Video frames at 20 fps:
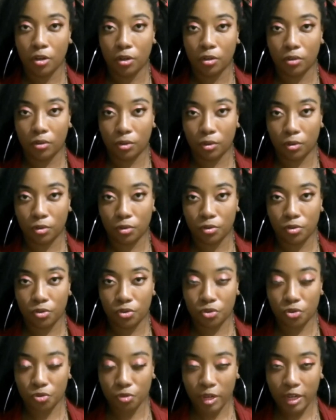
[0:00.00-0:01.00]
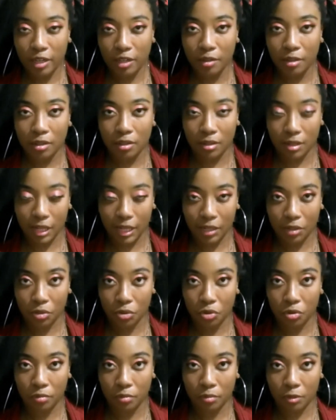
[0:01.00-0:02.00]
go straight to their
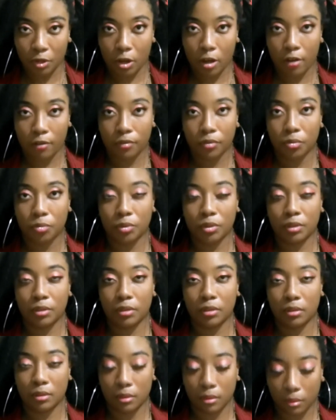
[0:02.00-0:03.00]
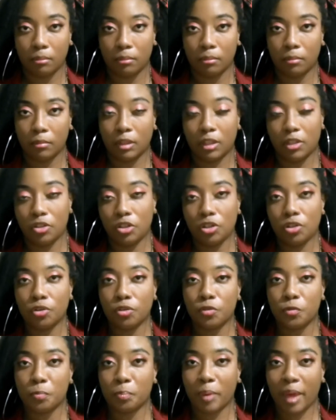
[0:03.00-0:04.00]
dorms afterwards. Then she
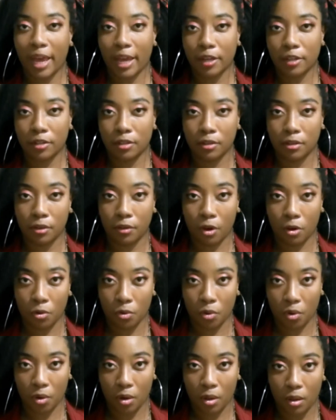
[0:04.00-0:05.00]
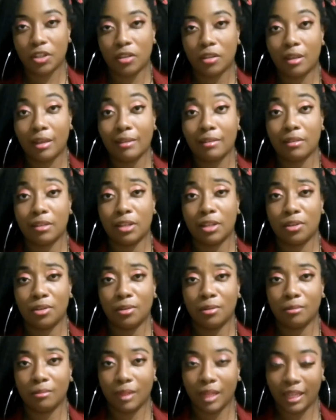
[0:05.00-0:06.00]
goes back to the hall. That's cute,
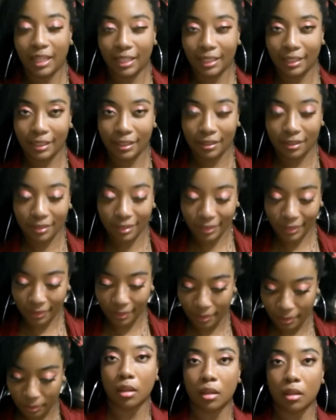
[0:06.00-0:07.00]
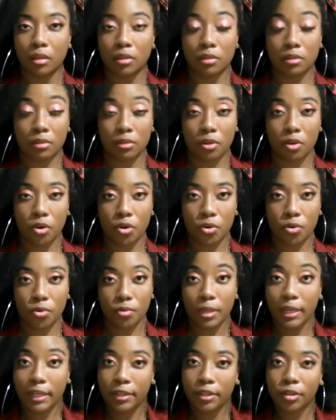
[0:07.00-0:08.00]
at least. So
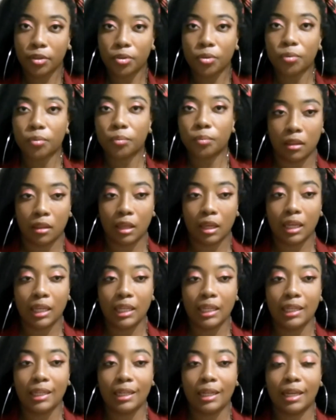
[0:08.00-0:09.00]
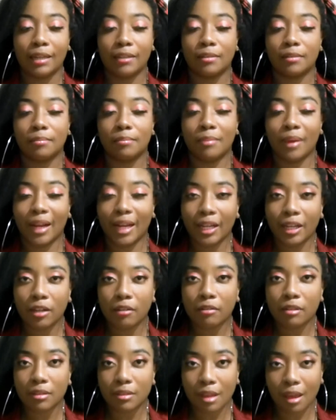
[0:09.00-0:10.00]
they do. They eat as many of
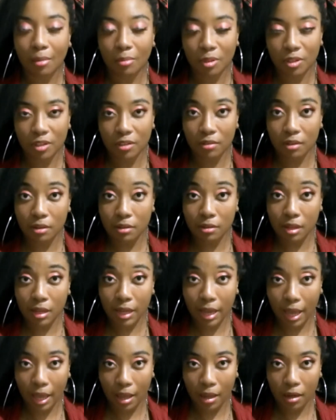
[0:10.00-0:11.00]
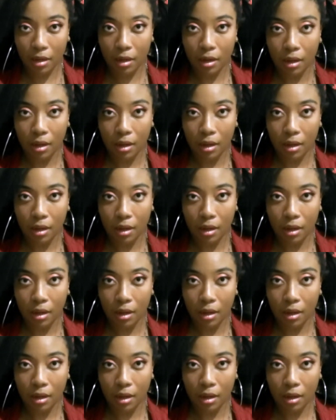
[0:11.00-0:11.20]
the sandwiches as they can